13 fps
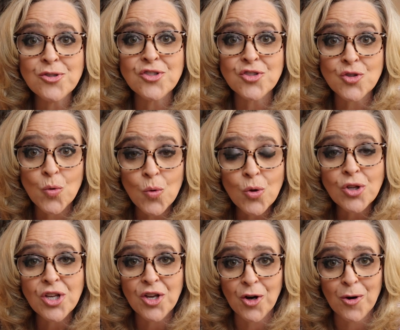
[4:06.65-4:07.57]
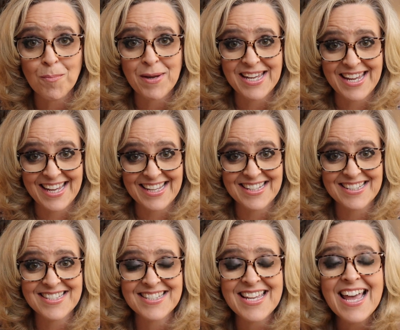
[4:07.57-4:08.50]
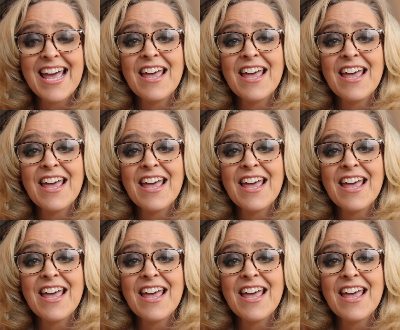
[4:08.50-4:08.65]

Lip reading: school year begins,